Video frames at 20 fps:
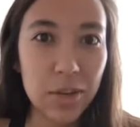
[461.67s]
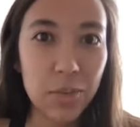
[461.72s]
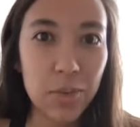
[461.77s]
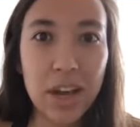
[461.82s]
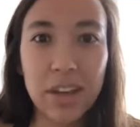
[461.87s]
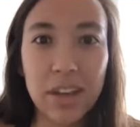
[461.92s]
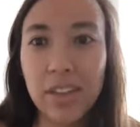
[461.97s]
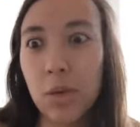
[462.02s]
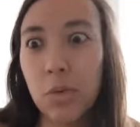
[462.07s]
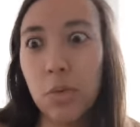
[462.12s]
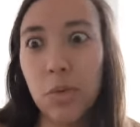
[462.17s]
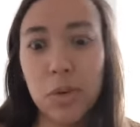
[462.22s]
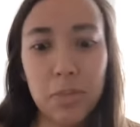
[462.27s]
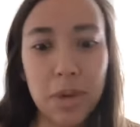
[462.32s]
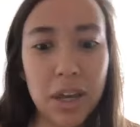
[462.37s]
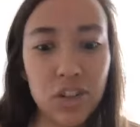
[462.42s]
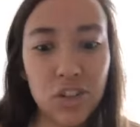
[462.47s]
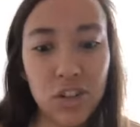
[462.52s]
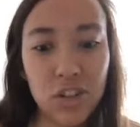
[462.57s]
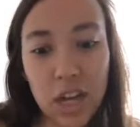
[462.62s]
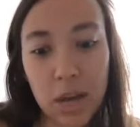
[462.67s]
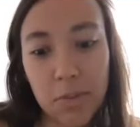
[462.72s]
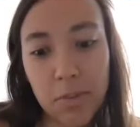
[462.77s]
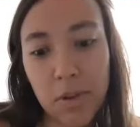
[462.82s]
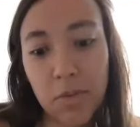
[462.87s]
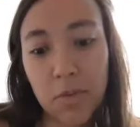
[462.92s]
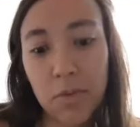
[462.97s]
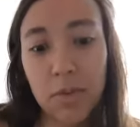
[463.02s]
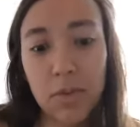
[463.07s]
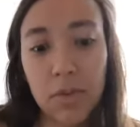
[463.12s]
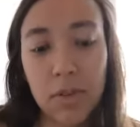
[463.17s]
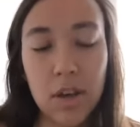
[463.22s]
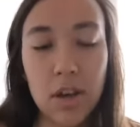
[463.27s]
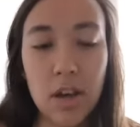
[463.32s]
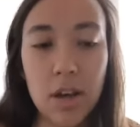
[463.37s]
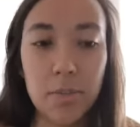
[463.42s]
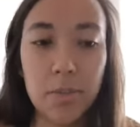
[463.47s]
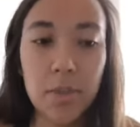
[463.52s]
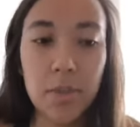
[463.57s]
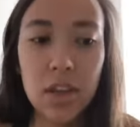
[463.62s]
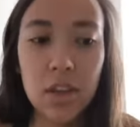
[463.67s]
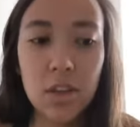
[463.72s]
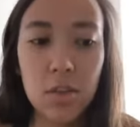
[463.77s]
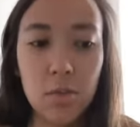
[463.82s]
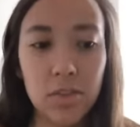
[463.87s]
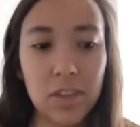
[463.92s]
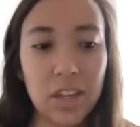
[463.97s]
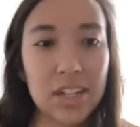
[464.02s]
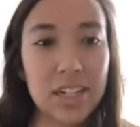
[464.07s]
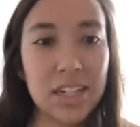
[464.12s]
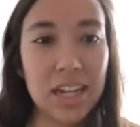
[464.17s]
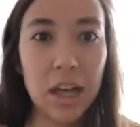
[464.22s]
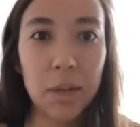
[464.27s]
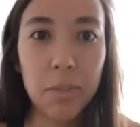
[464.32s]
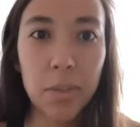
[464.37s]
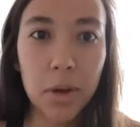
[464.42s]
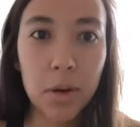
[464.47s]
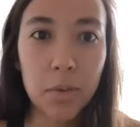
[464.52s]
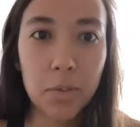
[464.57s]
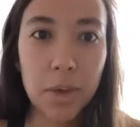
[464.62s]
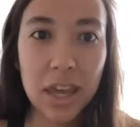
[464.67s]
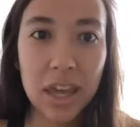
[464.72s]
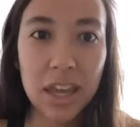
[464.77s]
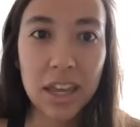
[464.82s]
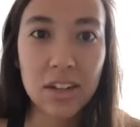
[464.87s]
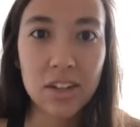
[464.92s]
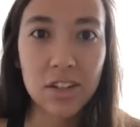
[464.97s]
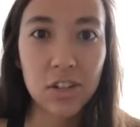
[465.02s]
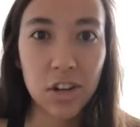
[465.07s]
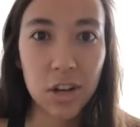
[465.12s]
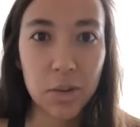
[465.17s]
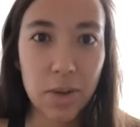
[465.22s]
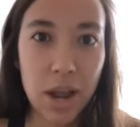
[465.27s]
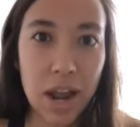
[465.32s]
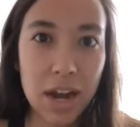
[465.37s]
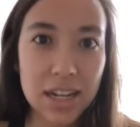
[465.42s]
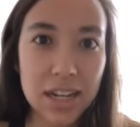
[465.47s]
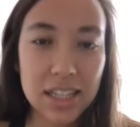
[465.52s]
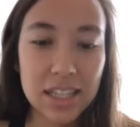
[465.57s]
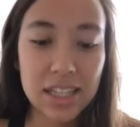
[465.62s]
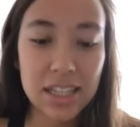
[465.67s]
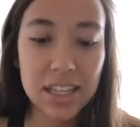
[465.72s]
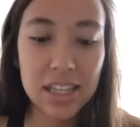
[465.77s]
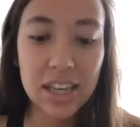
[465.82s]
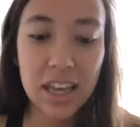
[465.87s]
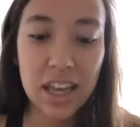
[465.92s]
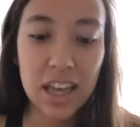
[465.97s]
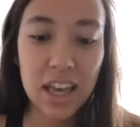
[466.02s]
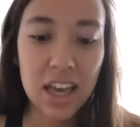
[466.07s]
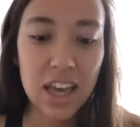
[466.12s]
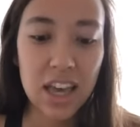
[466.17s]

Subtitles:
And we had like one patient come in with like tailbone pain during pregnancy.